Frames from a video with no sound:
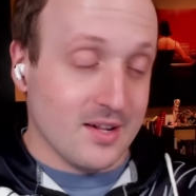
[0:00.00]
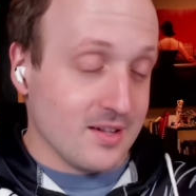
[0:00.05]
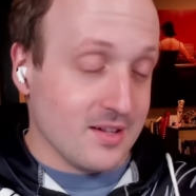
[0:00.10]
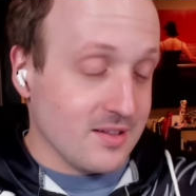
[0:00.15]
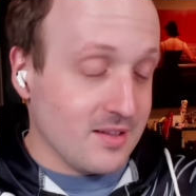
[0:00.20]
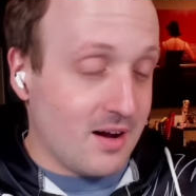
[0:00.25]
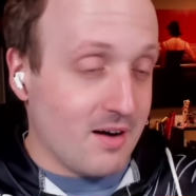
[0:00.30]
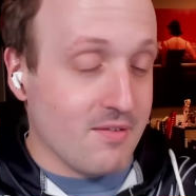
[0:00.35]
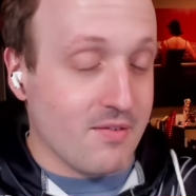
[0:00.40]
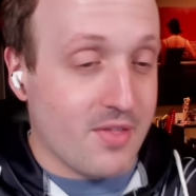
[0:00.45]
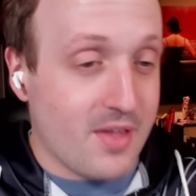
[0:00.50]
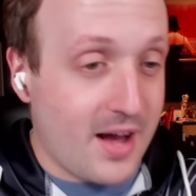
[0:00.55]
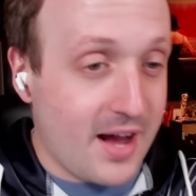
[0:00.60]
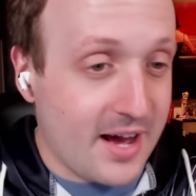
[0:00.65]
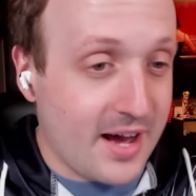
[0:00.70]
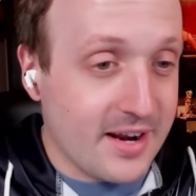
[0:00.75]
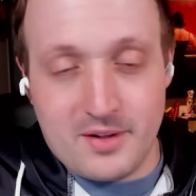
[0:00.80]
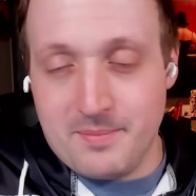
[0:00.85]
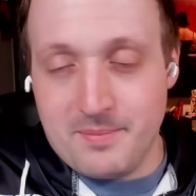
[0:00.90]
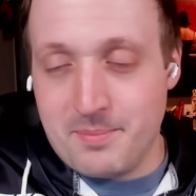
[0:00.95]
Love
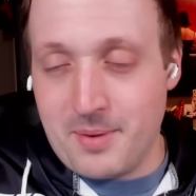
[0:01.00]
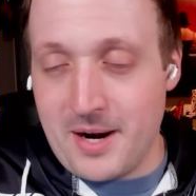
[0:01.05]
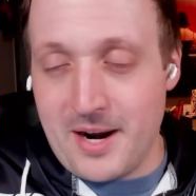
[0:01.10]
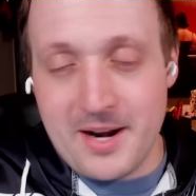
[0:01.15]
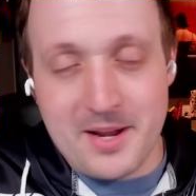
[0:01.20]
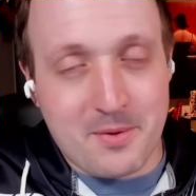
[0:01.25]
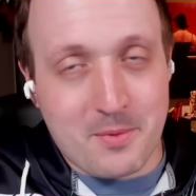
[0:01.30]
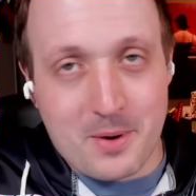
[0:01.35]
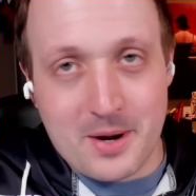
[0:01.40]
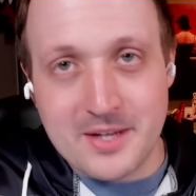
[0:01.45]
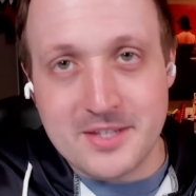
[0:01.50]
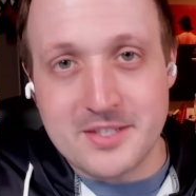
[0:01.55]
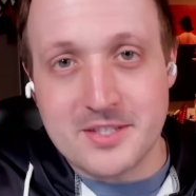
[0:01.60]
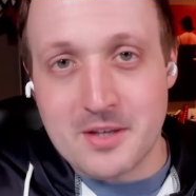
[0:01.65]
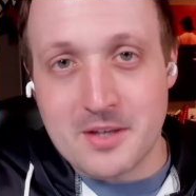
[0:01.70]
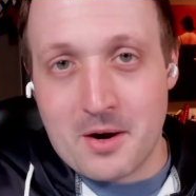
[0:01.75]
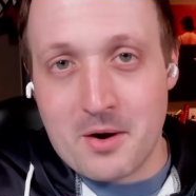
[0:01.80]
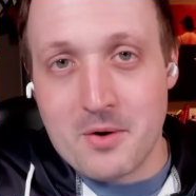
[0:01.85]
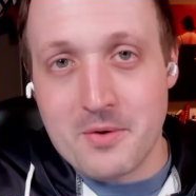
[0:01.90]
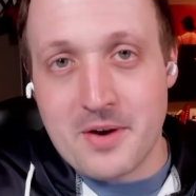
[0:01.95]
that. But anyways,
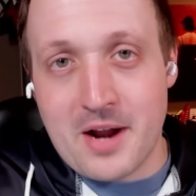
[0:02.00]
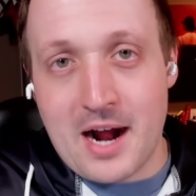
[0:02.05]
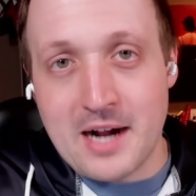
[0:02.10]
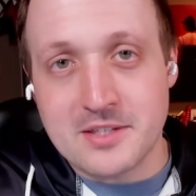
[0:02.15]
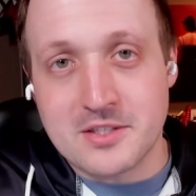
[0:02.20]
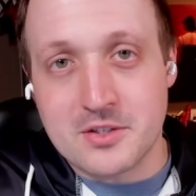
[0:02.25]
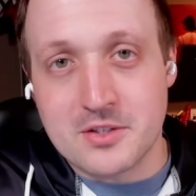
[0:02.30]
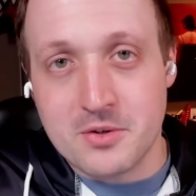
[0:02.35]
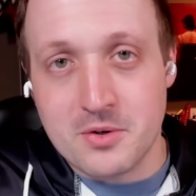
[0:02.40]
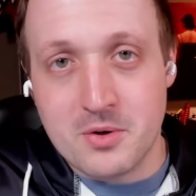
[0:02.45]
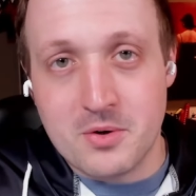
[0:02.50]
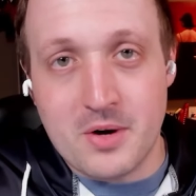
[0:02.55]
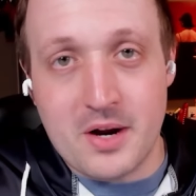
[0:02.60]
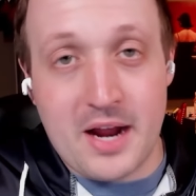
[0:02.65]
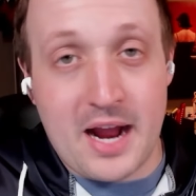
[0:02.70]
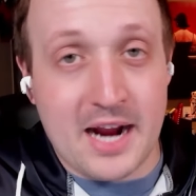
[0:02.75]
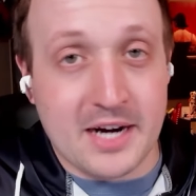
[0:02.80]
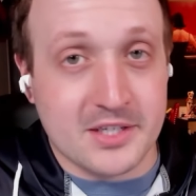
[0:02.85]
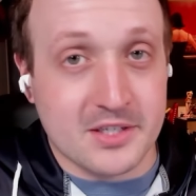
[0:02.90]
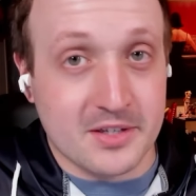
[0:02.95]
so Natsu
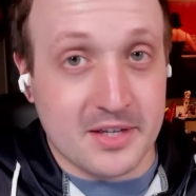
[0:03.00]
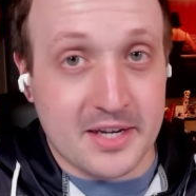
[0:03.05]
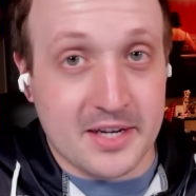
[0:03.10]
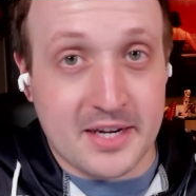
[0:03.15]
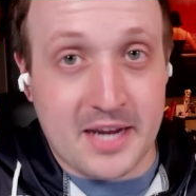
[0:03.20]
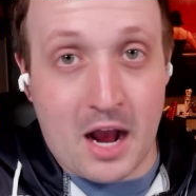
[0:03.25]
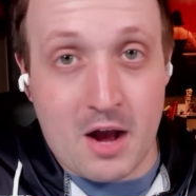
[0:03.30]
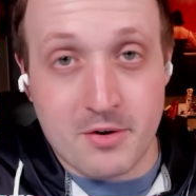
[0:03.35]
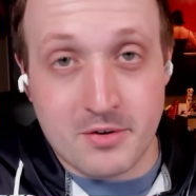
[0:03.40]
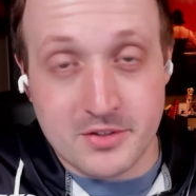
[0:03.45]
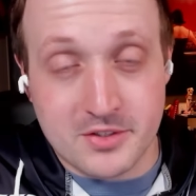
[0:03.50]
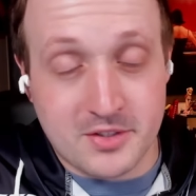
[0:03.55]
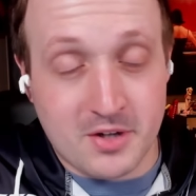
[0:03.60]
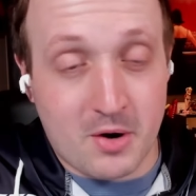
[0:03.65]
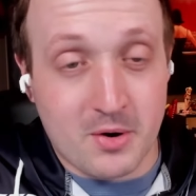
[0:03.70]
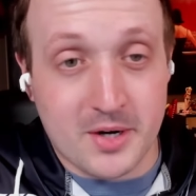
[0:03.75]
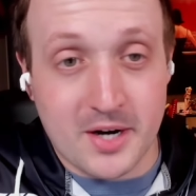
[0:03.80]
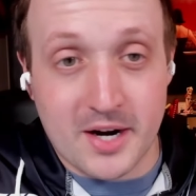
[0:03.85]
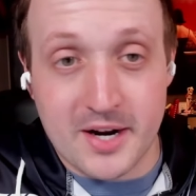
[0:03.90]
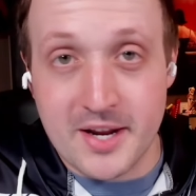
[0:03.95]
actually encounters
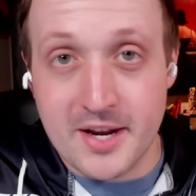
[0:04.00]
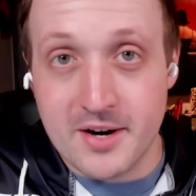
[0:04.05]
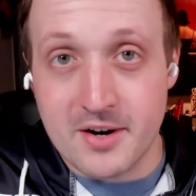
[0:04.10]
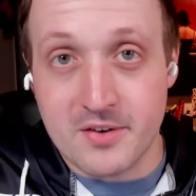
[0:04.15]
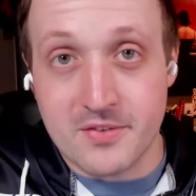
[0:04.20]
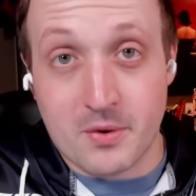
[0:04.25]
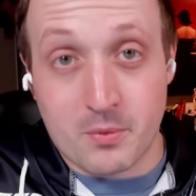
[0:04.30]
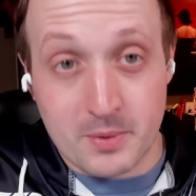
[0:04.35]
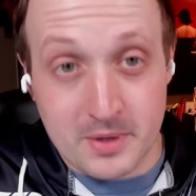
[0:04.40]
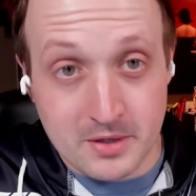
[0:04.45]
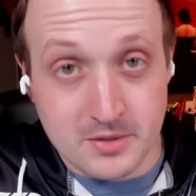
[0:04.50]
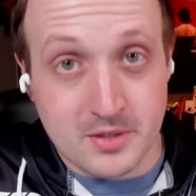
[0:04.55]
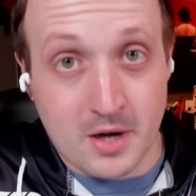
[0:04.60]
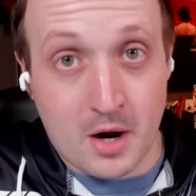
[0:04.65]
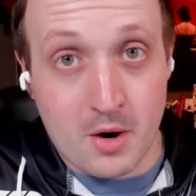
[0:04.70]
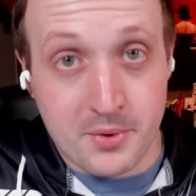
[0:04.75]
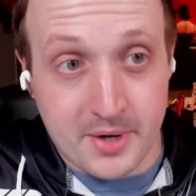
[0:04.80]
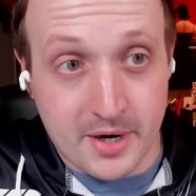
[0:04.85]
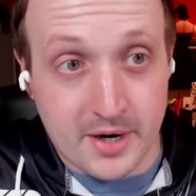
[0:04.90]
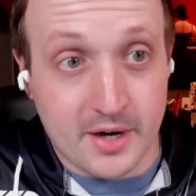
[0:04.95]
Touka here, the real
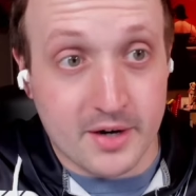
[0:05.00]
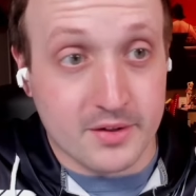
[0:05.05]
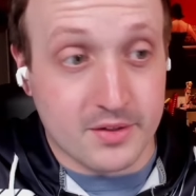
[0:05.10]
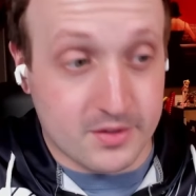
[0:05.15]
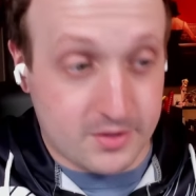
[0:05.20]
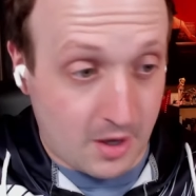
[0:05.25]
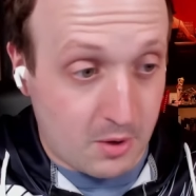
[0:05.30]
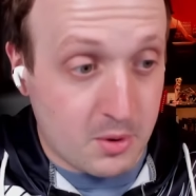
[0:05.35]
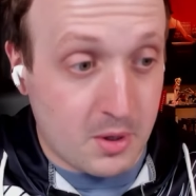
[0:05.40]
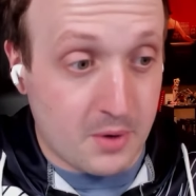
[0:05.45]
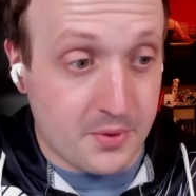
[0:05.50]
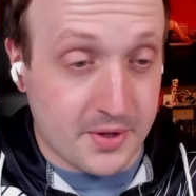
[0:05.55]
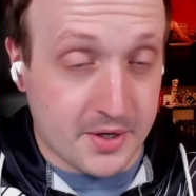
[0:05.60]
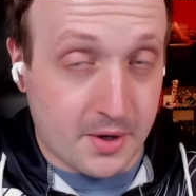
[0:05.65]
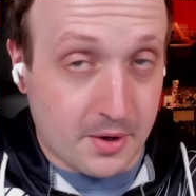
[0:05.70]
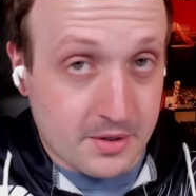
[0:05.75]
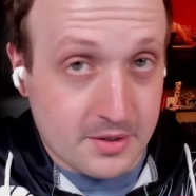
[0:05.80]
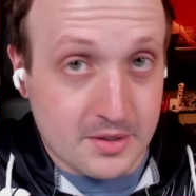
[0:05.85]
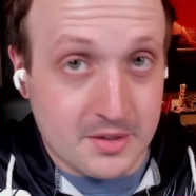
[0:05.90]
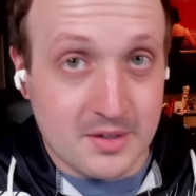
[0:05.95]
Touka, Touka the
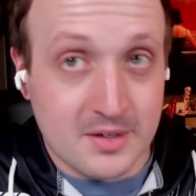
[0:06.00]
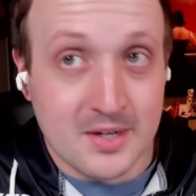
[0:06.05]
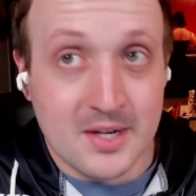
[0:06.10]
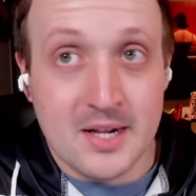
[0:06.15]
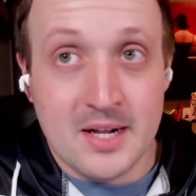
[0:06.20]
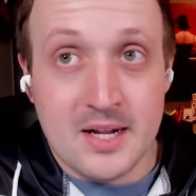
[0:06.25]
girl,